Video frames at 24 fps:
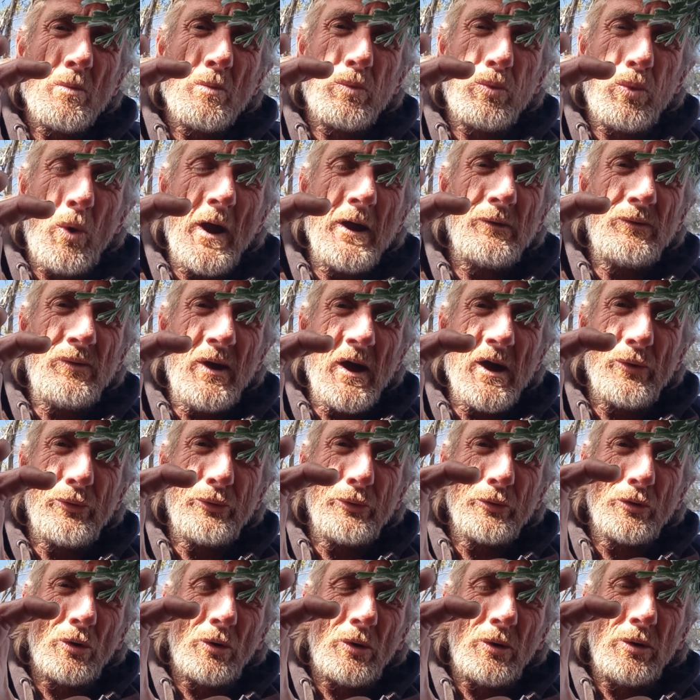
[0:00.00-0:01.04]
right
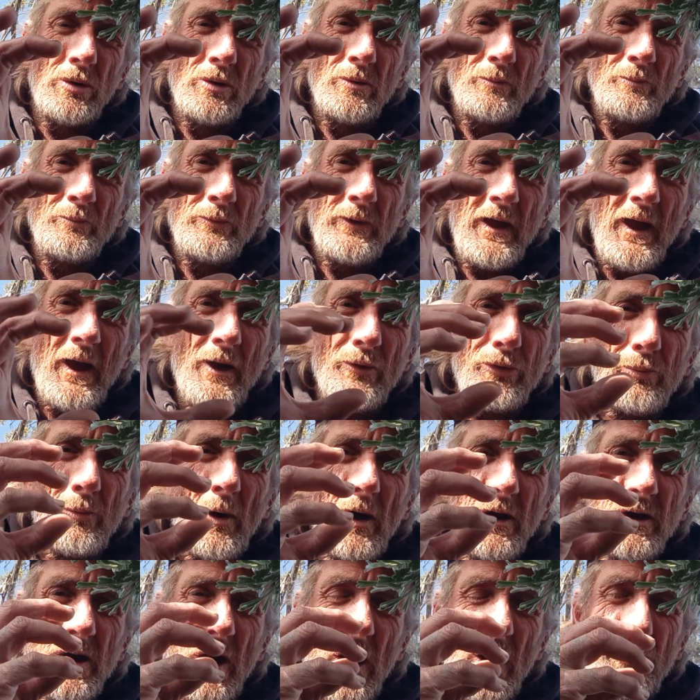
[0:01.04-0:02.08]
testicle has my
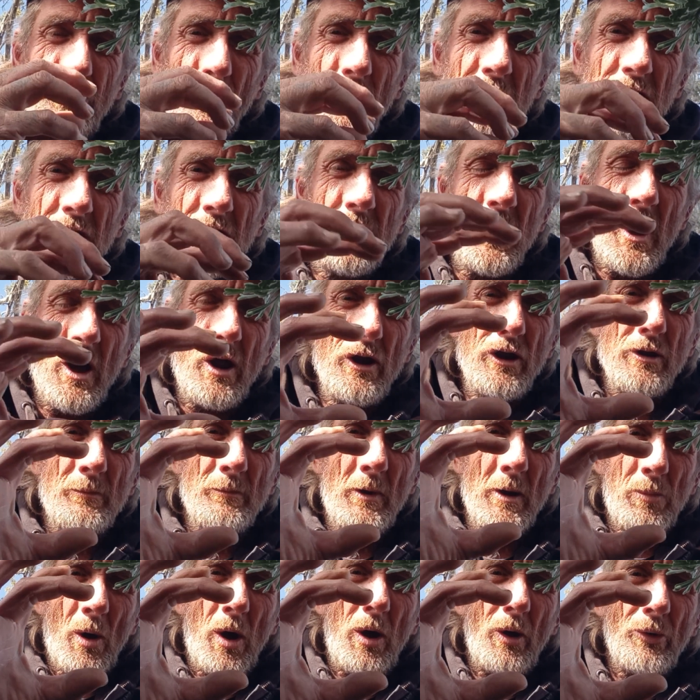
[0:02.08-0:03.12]
guts leaking down into my
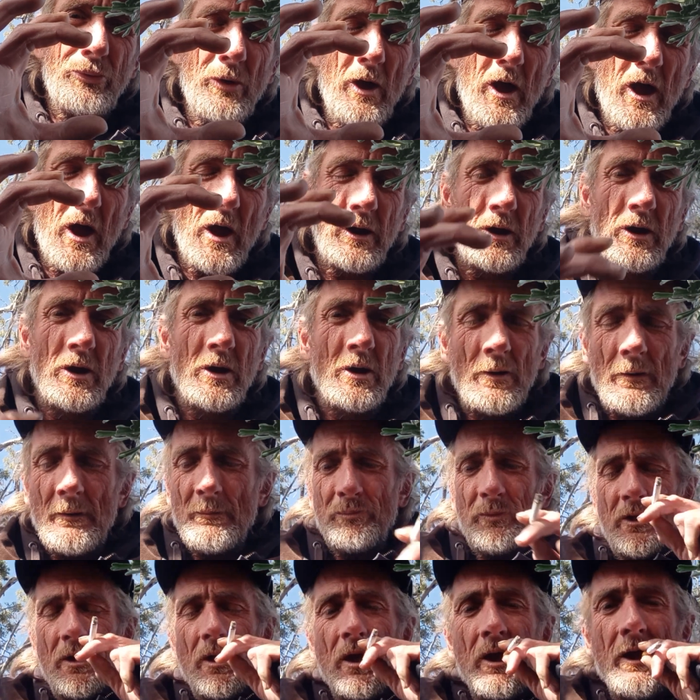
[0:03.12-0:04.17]
ball sack.
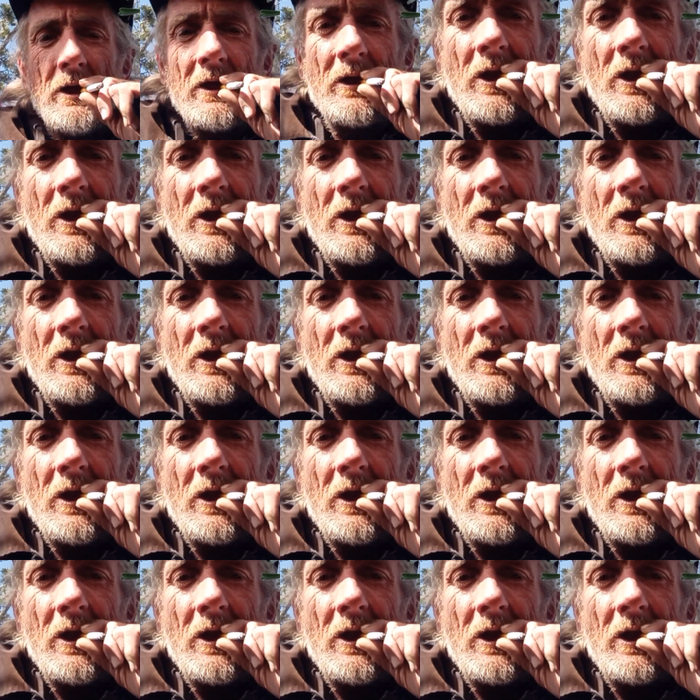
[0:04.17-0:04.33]
And,